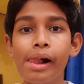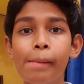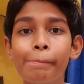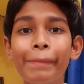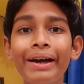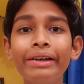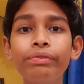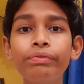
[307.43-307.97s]

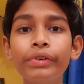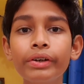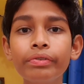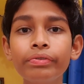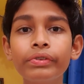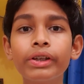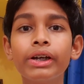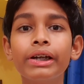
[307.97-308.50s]
My
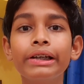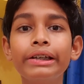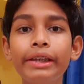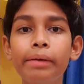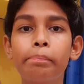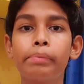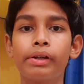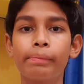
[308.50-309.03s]
fifth
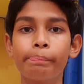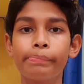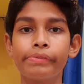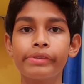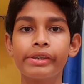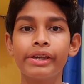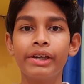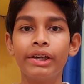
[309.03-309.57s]
tip
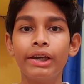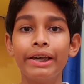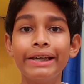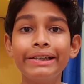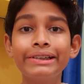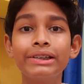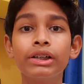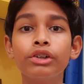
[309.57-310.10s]

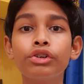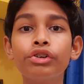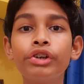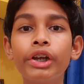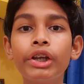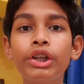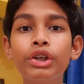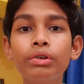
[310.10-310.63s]
is to
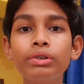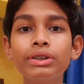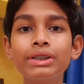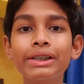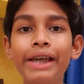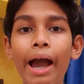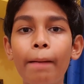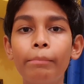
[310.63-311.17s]
reduce
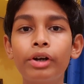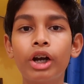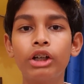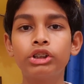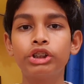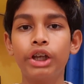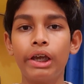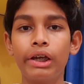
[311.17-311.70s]
camera
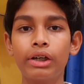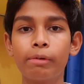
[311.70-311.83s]
shake.